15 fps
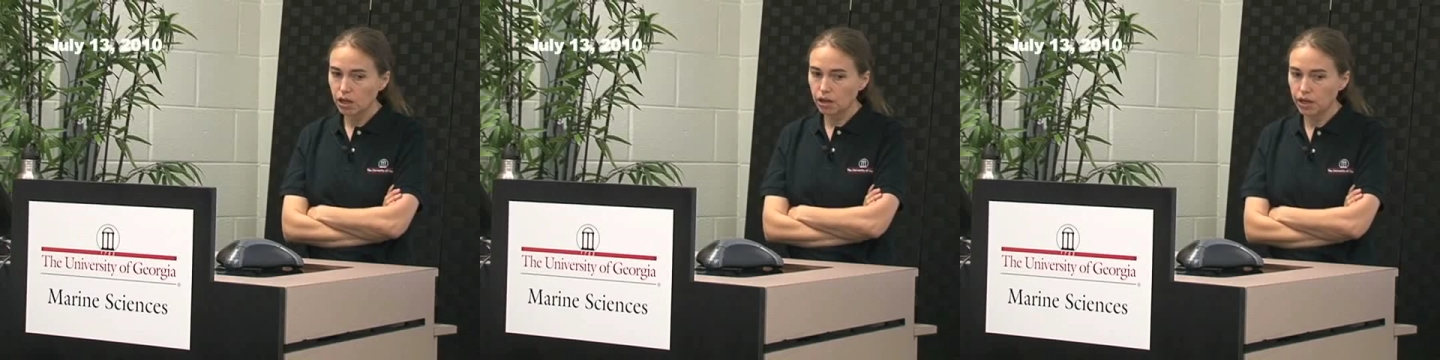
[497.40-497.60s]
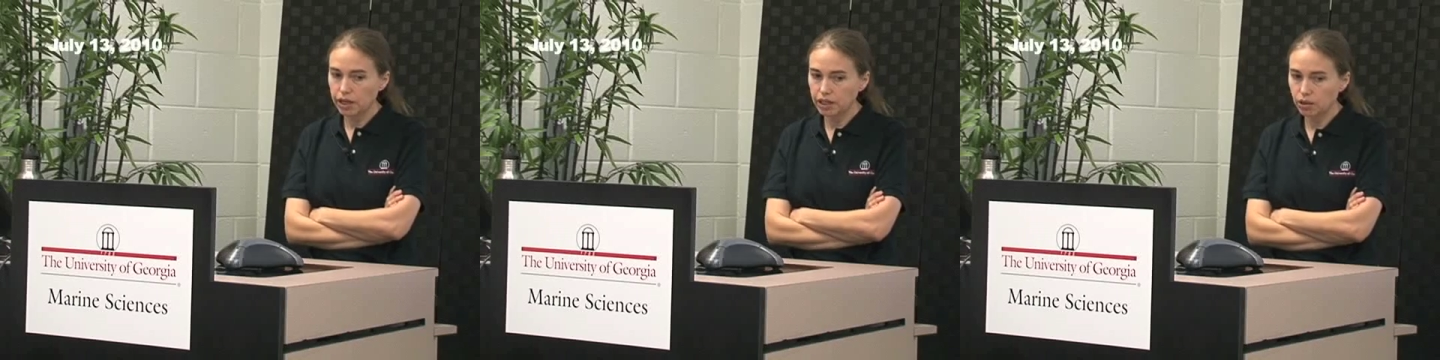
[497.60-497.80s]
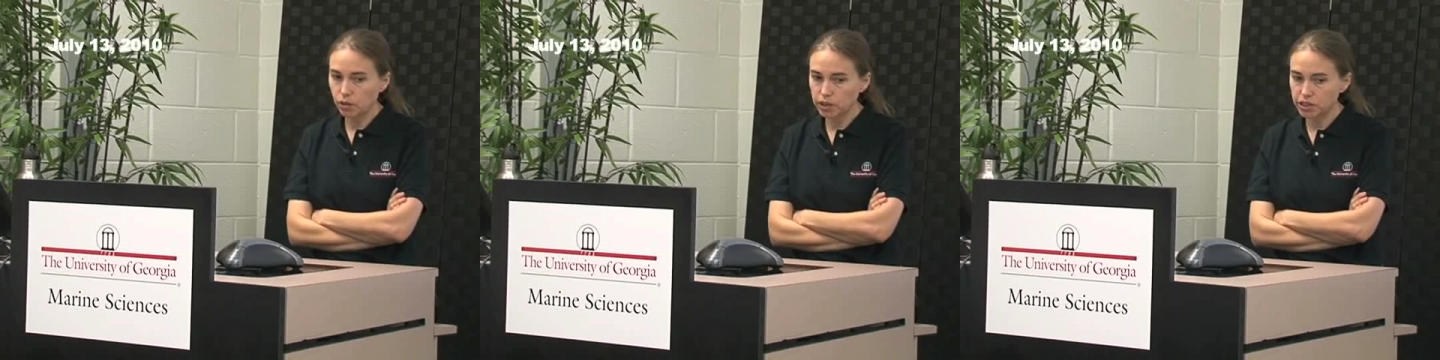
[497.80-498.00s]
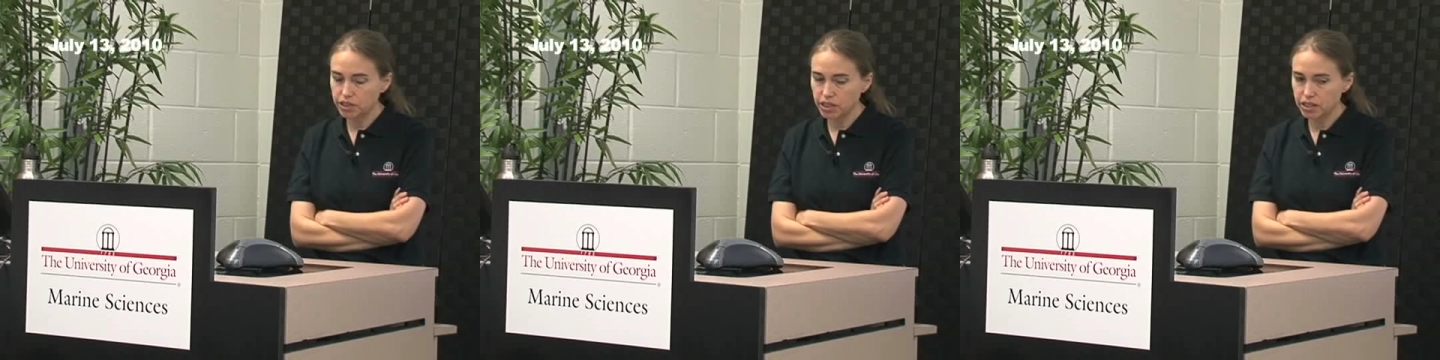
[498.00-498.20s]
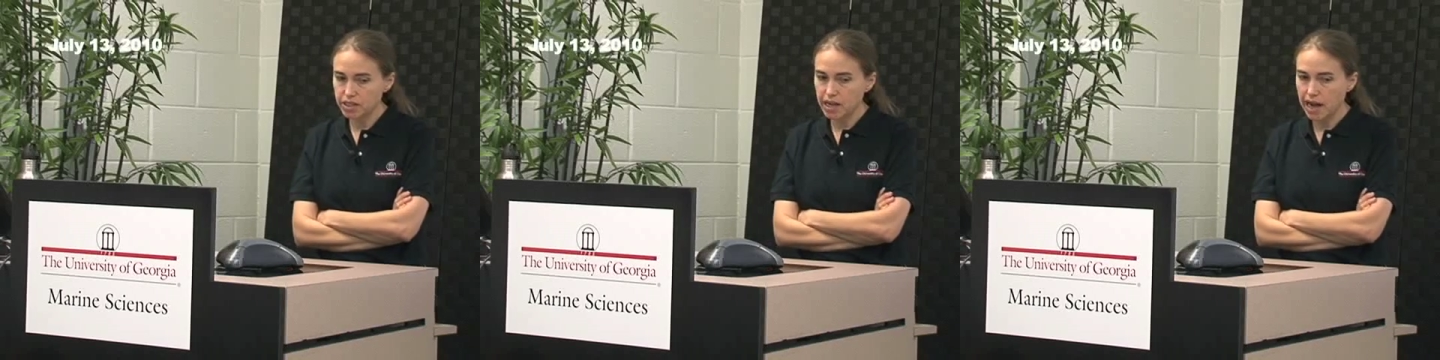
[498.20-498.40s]
Okay, the
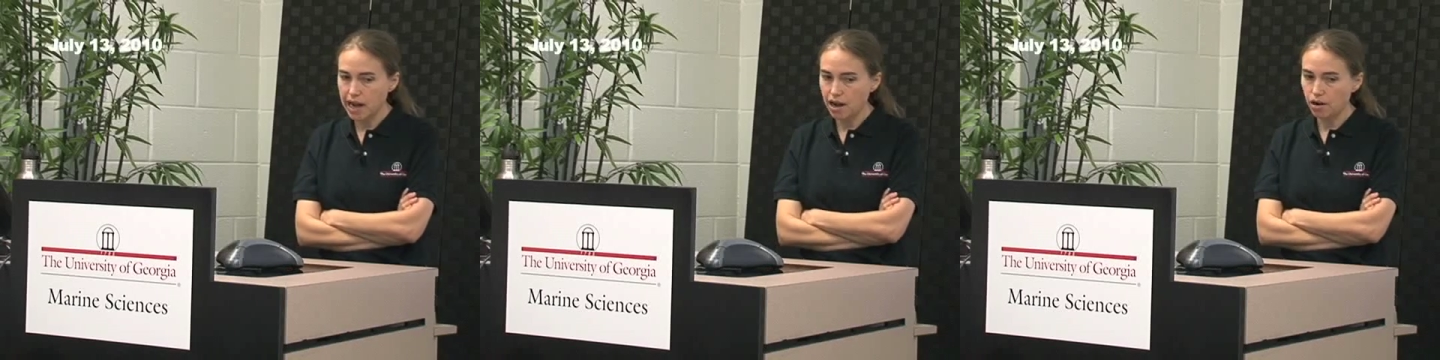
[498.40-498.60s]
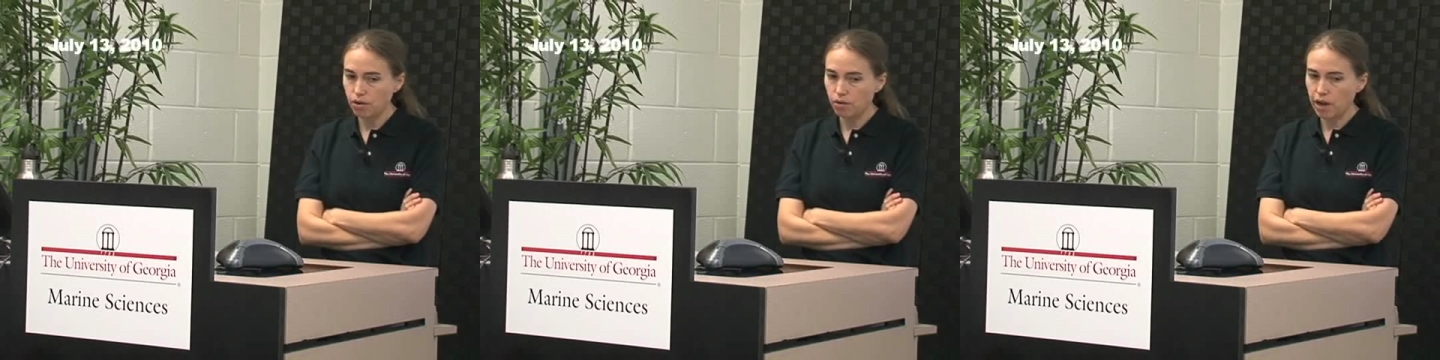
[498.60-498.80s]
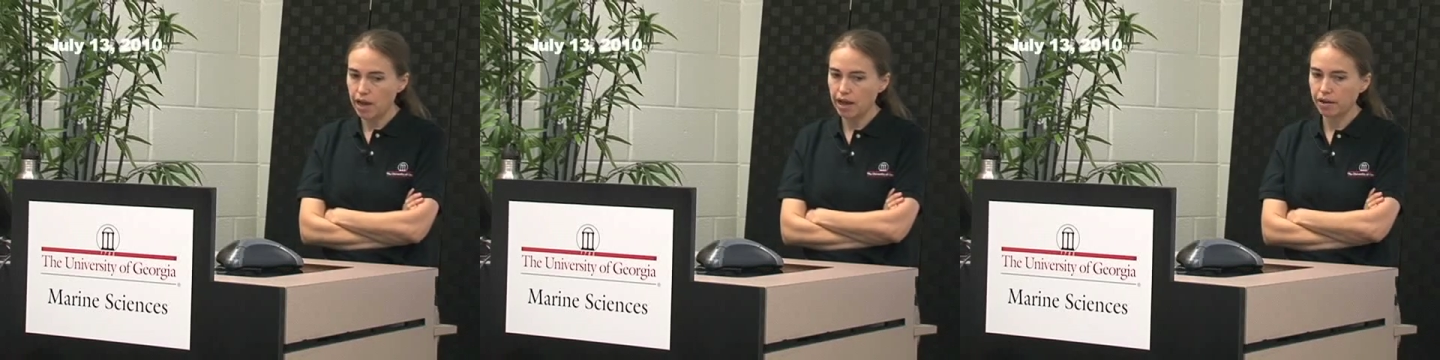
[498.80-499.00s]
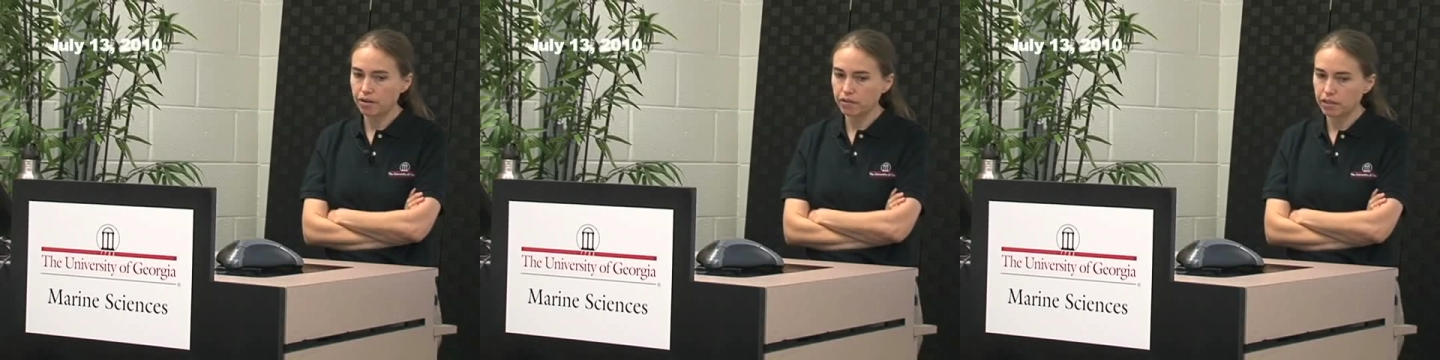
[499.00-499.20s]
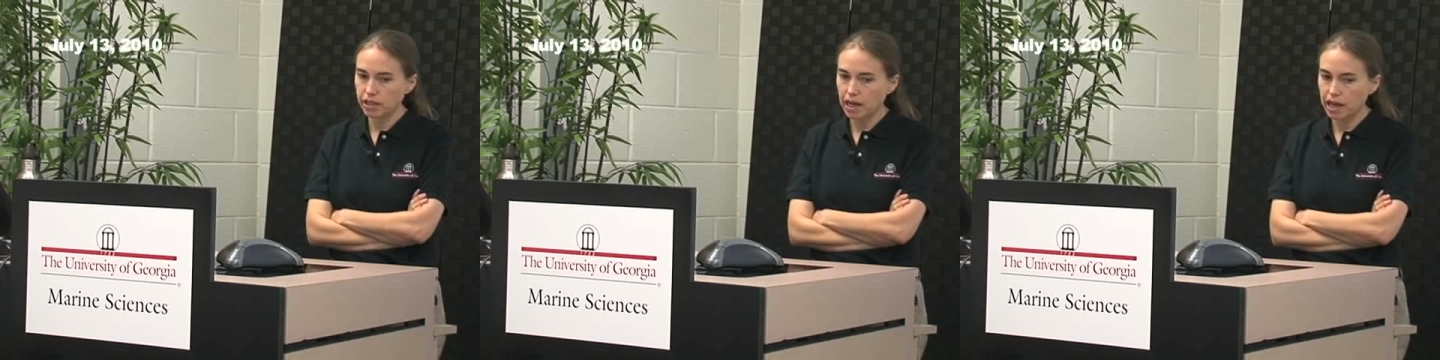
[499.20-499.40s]
question is how
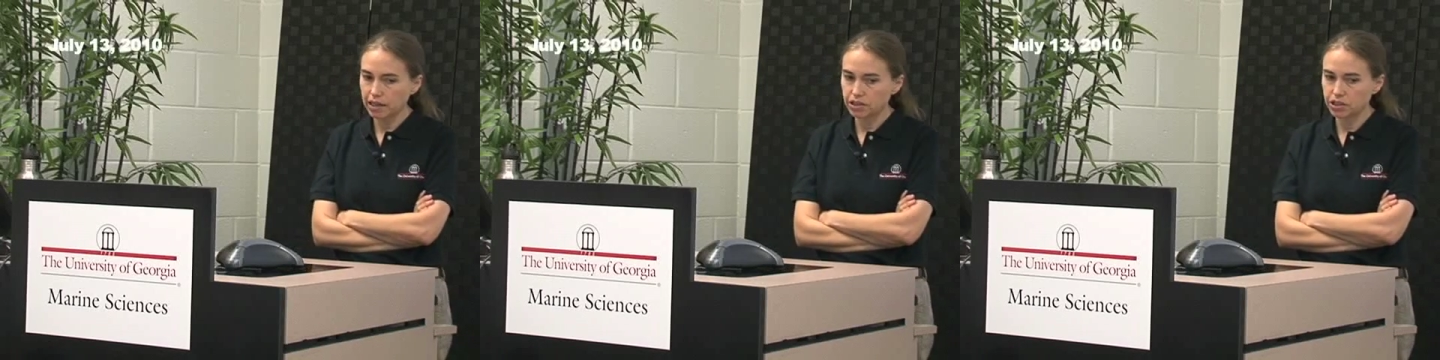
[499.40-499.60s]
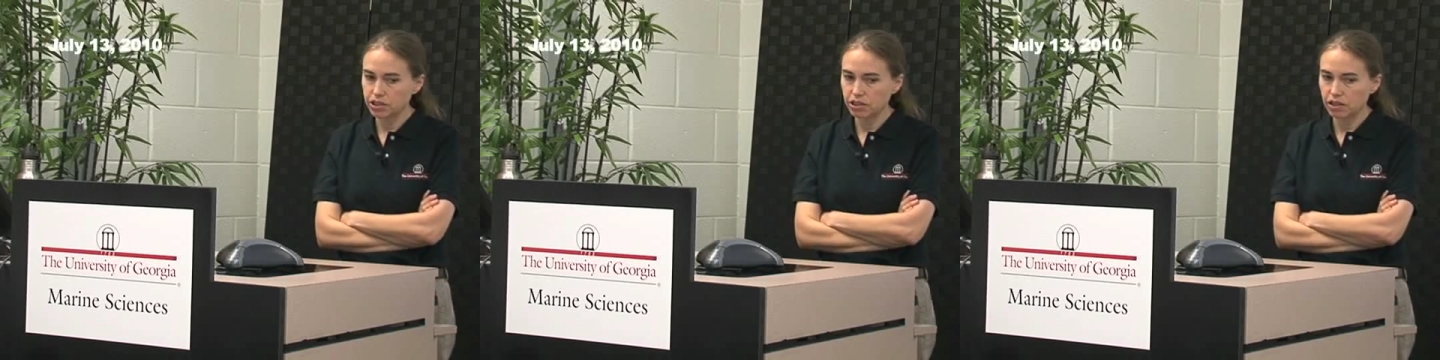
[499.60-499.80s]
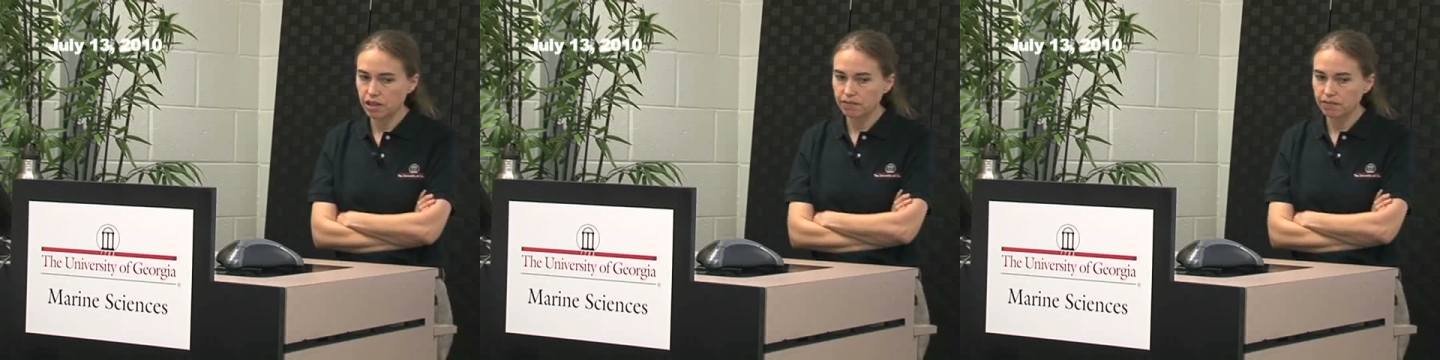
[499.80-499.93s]
did the oxygen